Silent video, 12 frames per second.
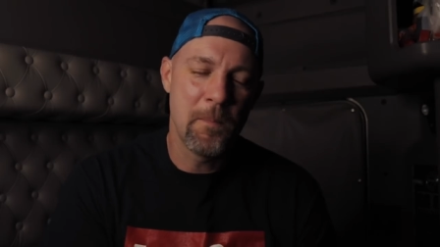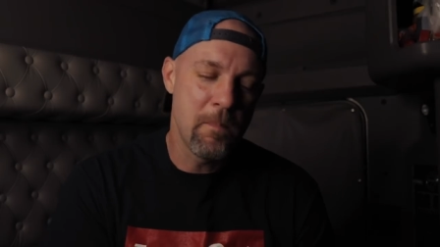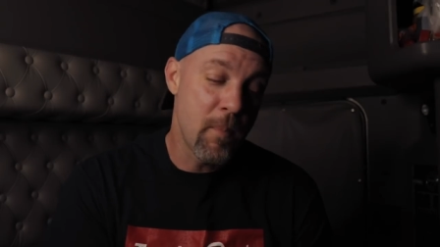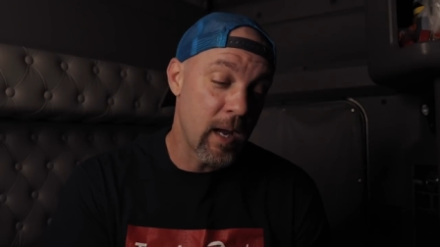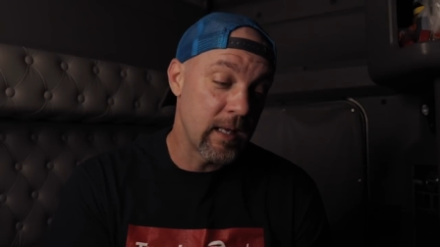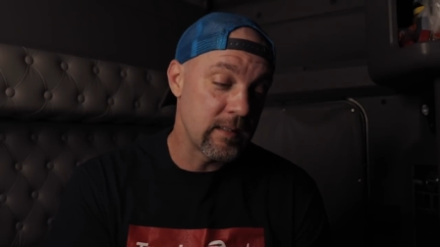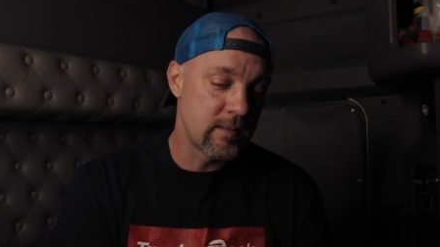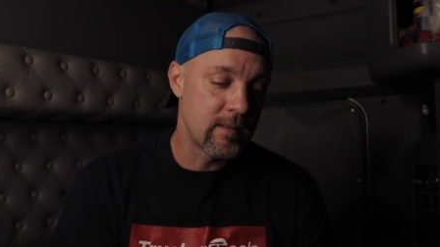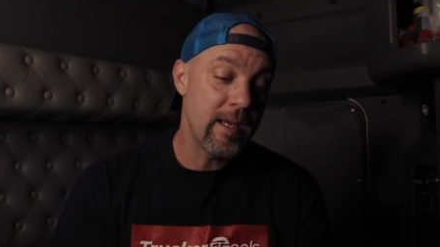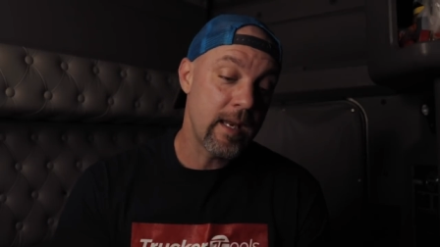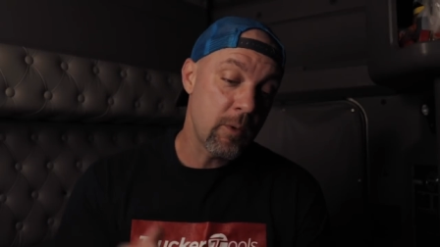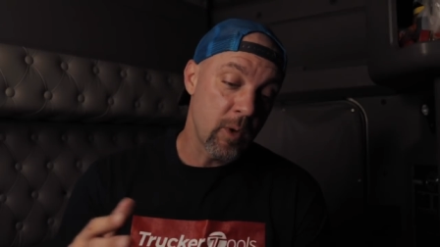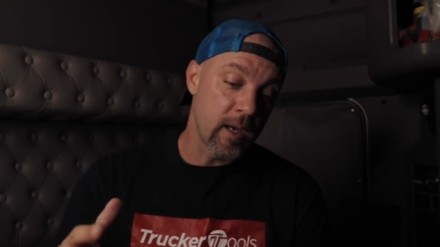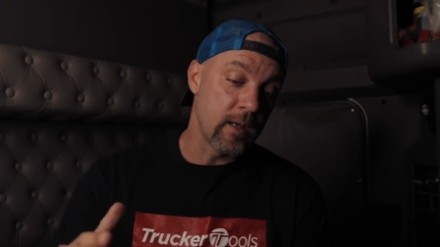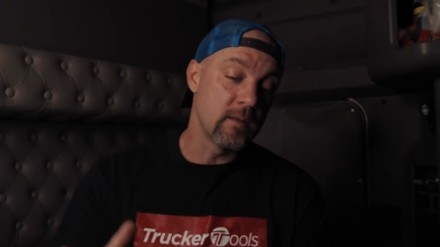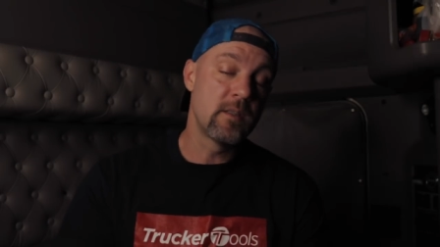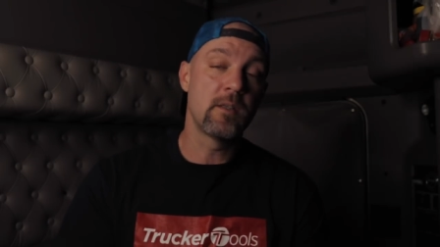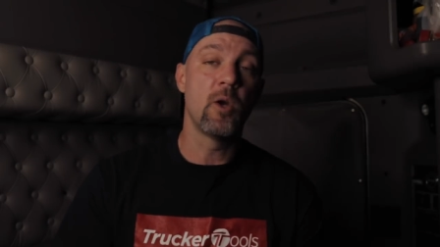But anyway,
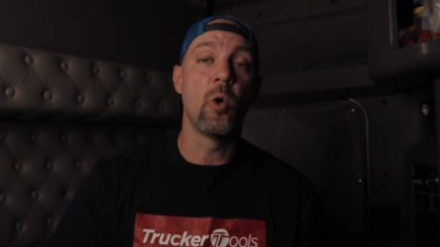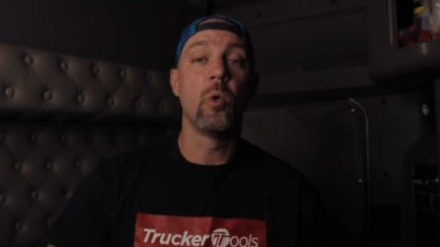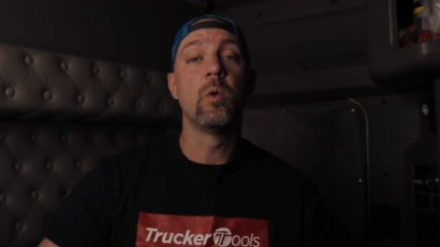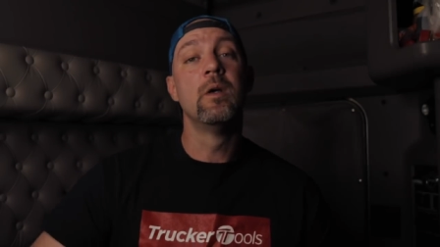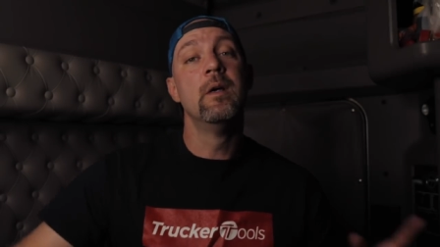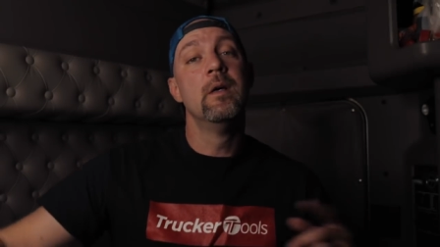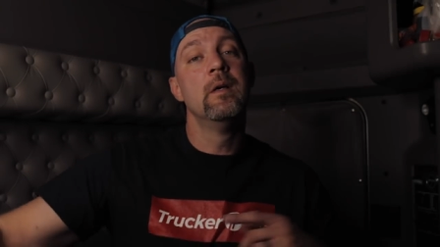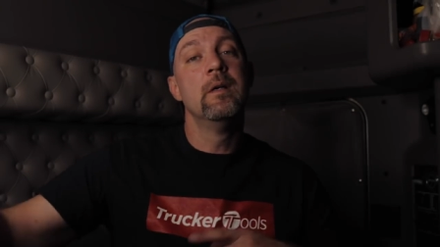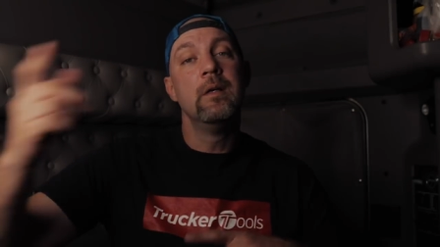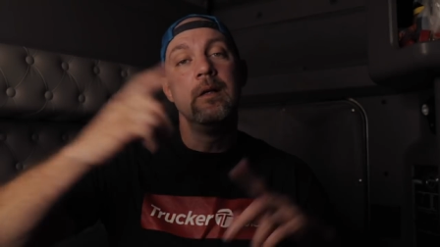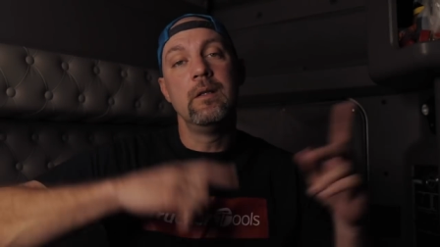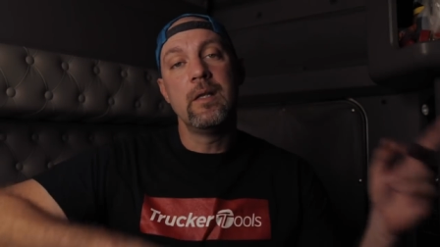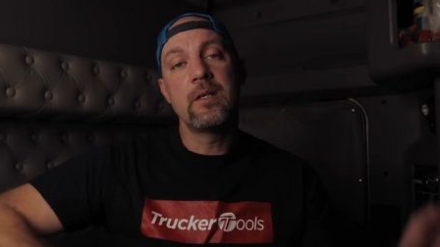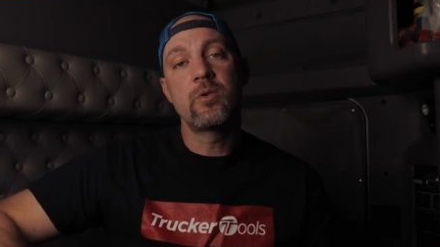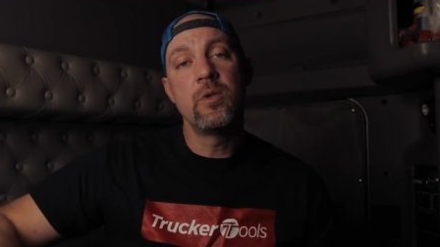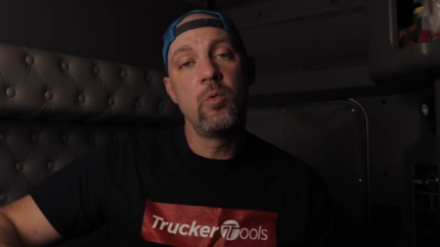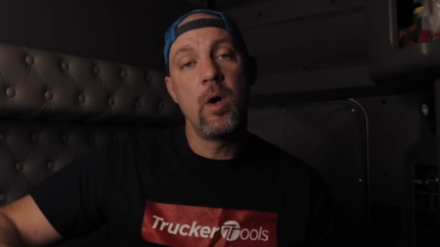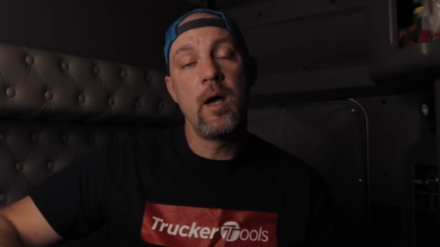so Let's
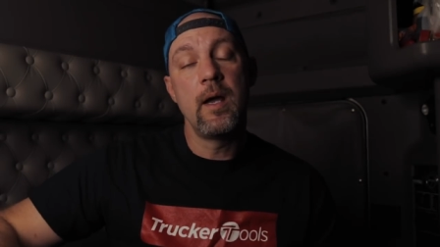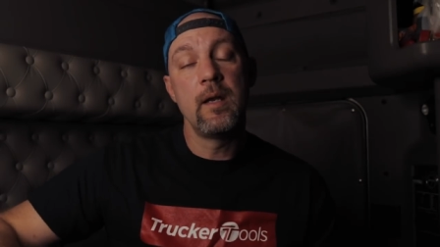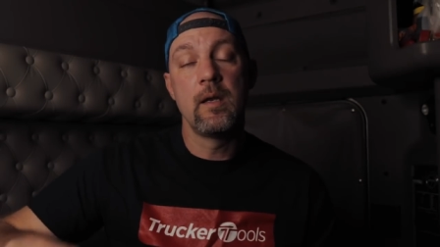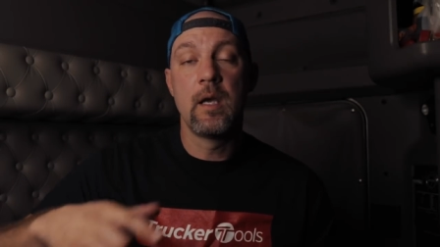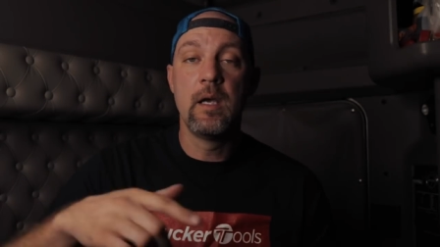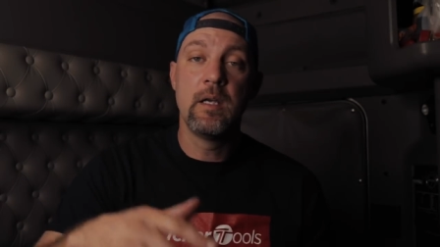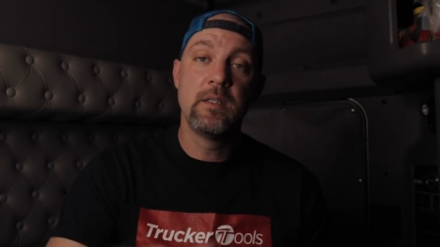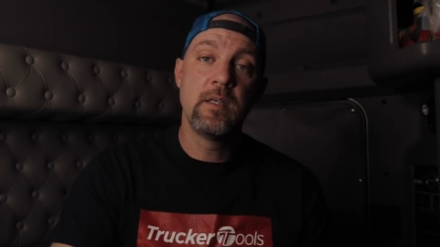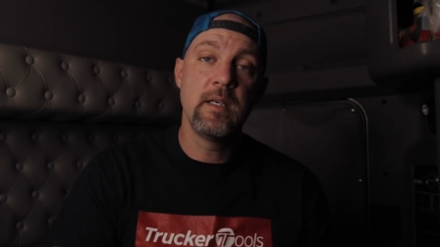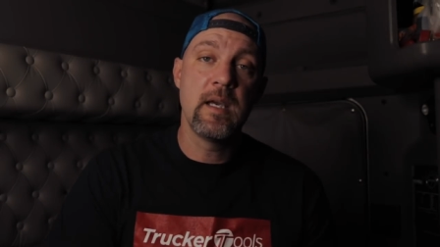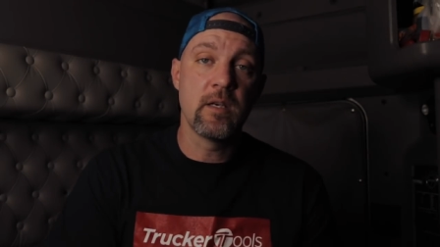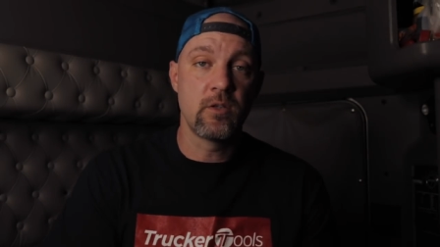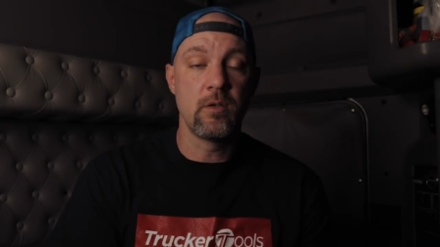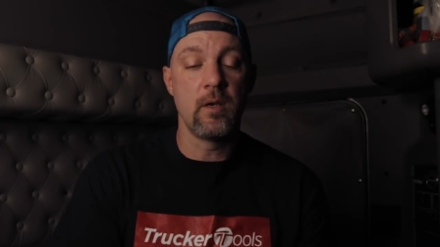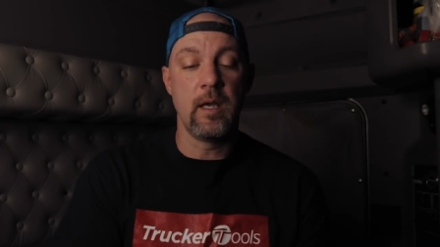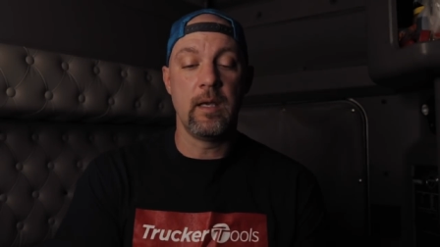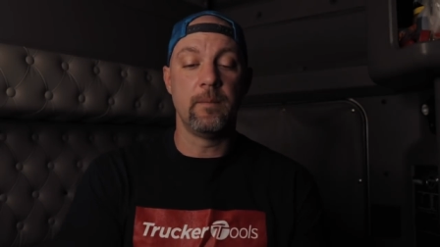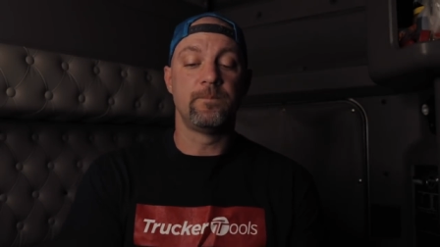rewind to
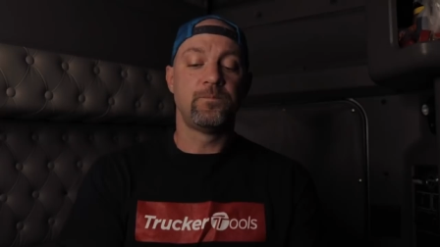yesterday.